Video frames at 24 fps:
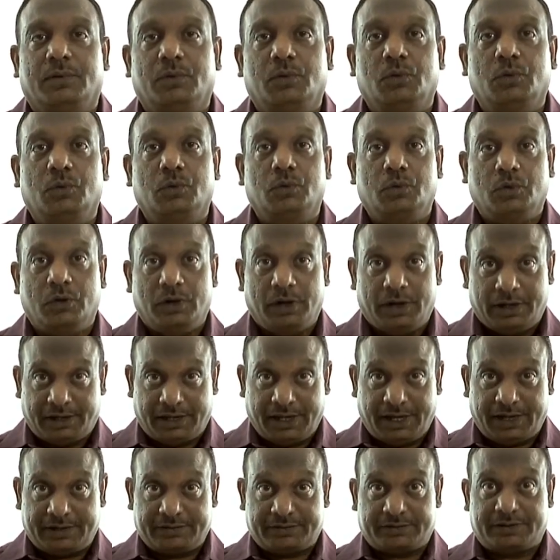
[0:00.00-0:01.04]
who
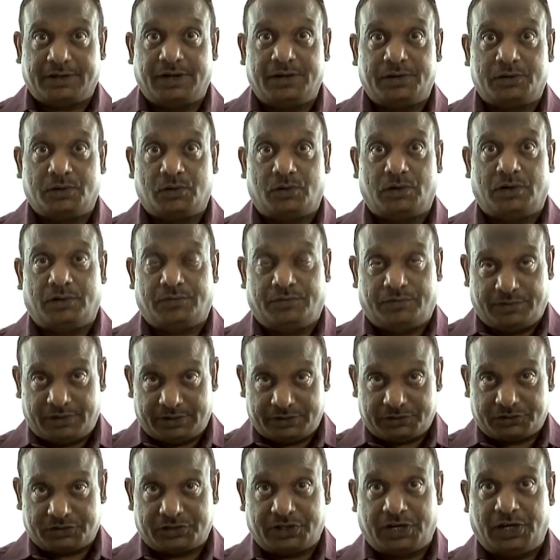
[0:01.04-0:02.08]
takes control of
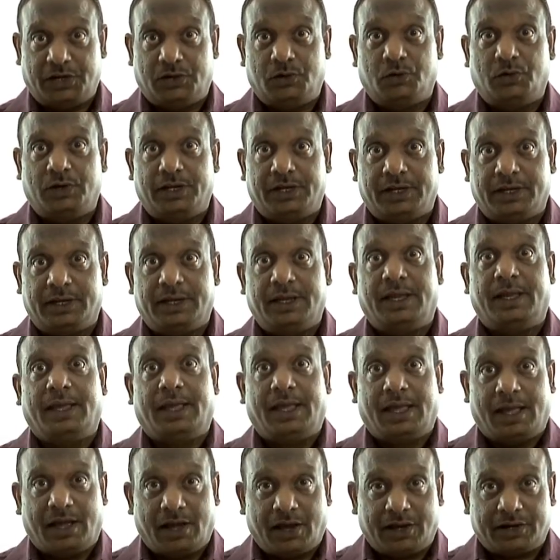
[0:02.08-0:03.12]
scheduling,
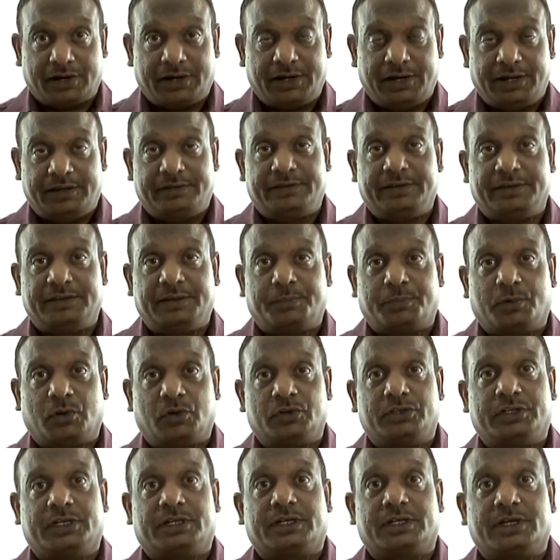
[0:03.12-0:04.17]
organizing the
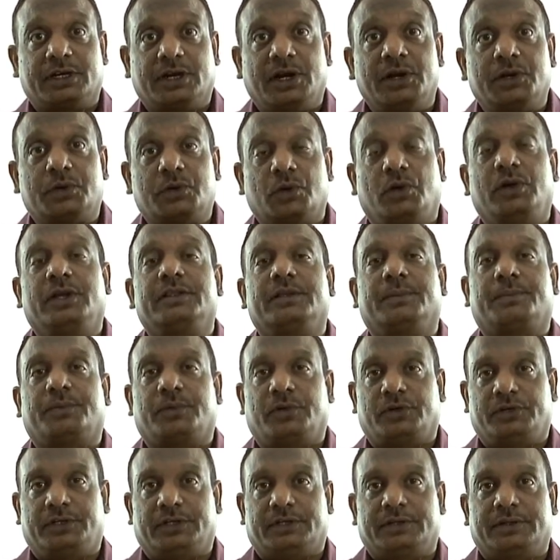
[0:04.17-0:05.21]
project, controlling the
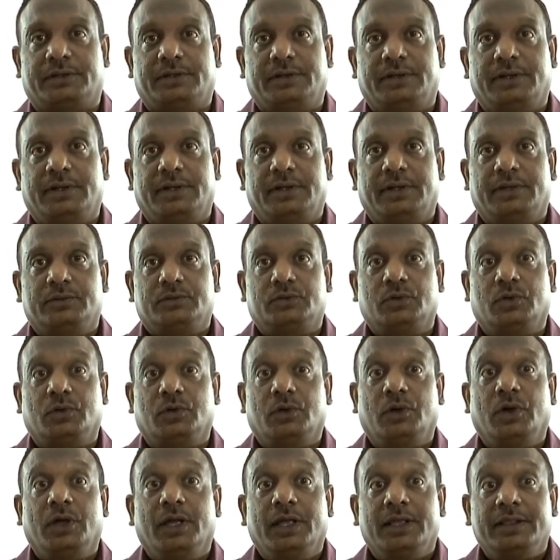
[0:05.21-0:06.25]
project.
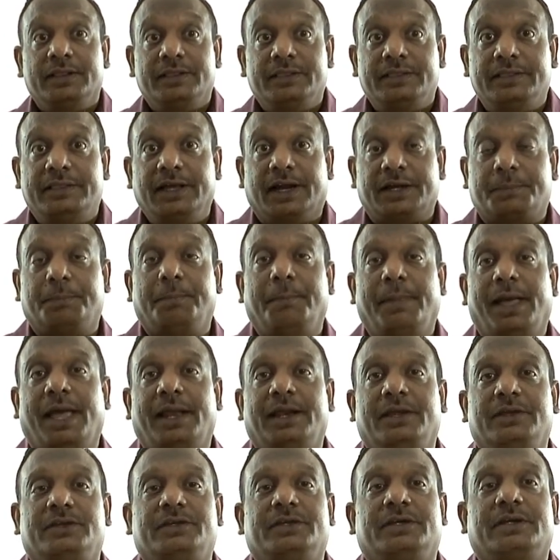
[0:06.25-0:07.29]
So that
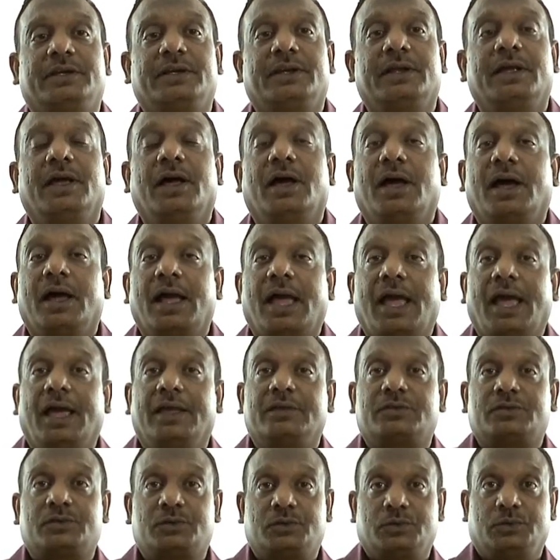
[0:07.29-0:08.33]
manager
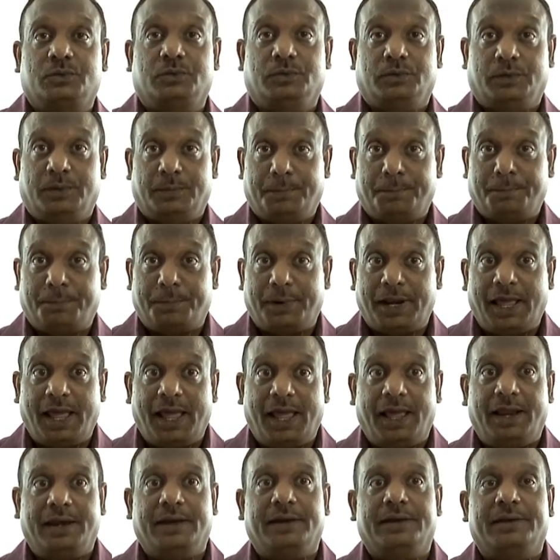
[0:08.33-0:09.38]
has to
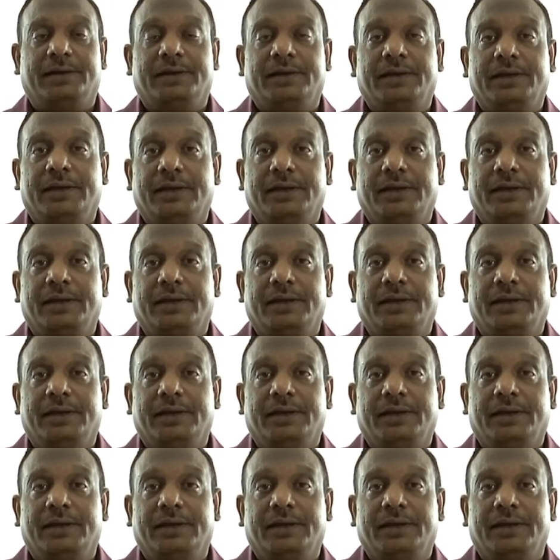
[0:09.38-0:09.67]
plan